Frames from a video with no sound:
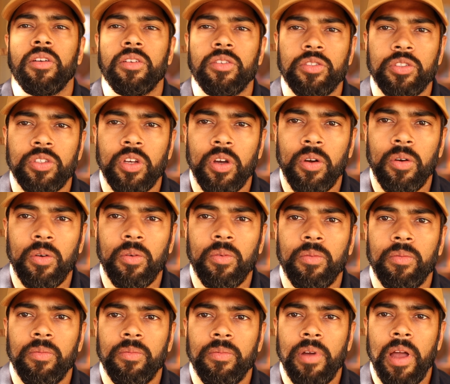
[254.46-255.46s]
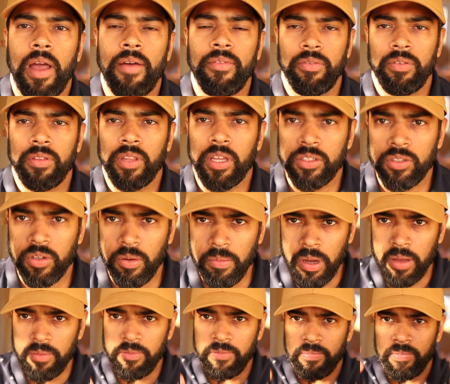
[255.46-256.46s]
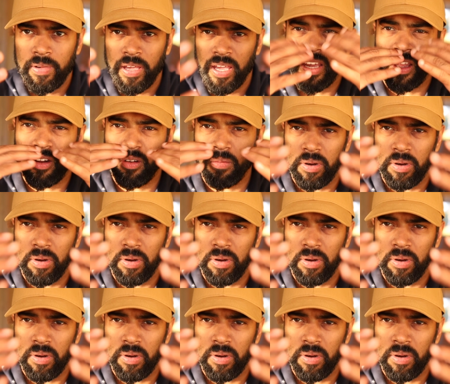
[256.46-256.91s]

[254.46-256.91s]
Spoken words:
So everything that's hitting